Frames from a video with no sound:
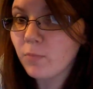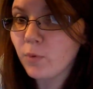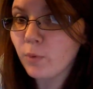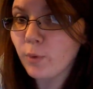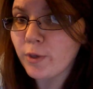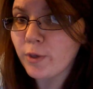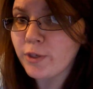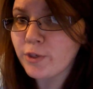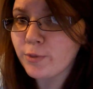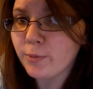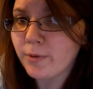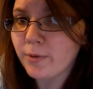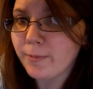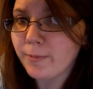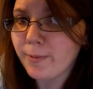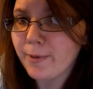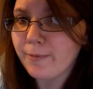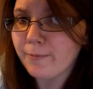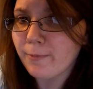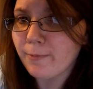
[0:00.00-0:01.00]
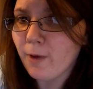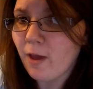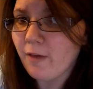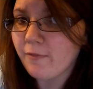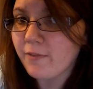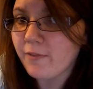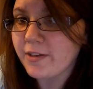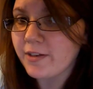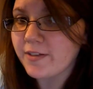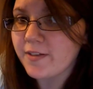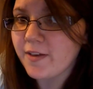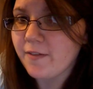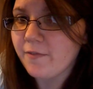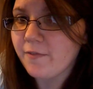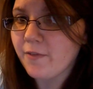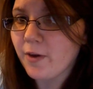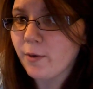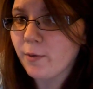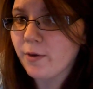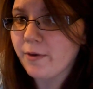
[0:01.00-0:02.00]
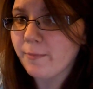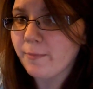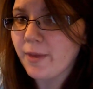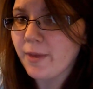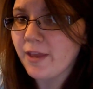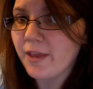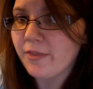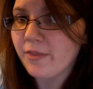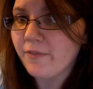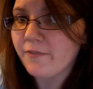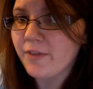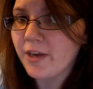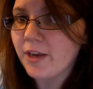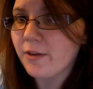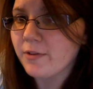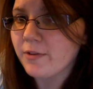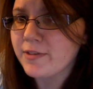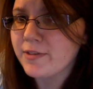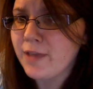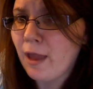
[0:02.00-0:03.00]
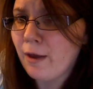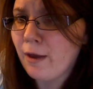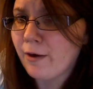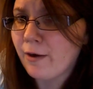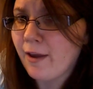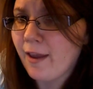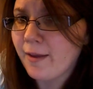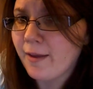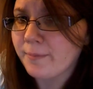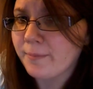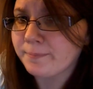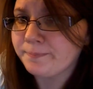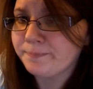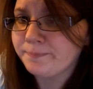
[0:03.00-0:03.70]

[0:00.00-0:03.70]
Which would have been relevant if I would have made the video Saturday.